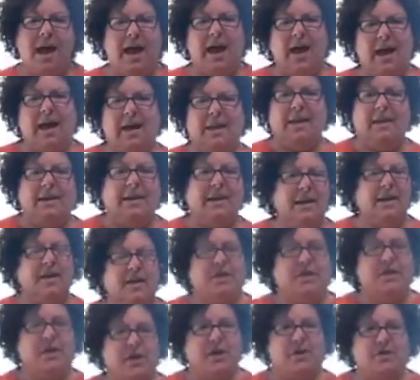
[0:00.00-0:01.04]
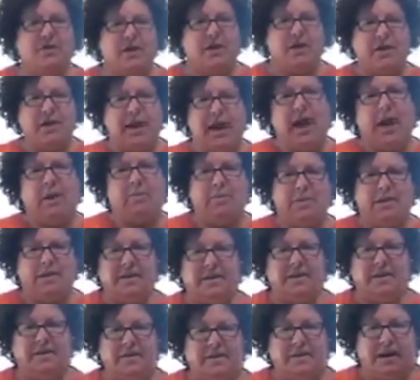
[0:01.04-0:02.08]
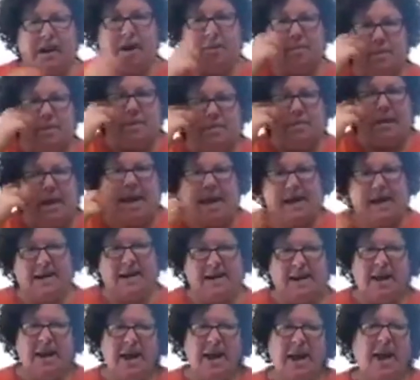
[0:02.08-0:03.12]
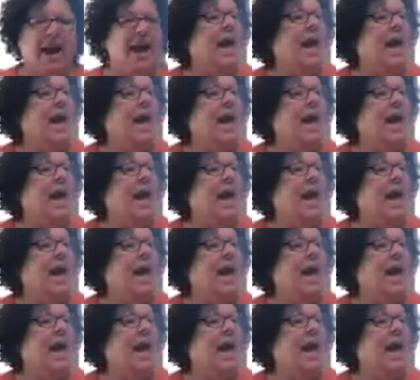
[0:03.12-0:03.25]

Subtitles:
and they're very happily living up in Maine.